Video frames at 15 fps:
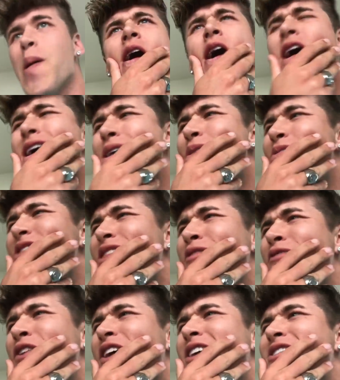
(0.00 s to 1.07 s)
Huh, what the
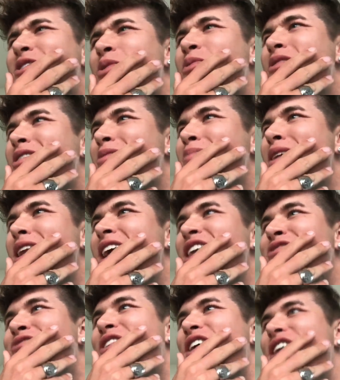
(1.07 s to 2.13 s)
fuck is going on in my
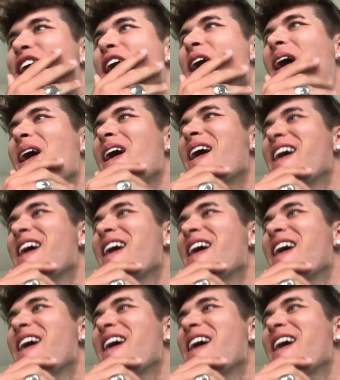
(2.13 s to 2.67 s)
life right now?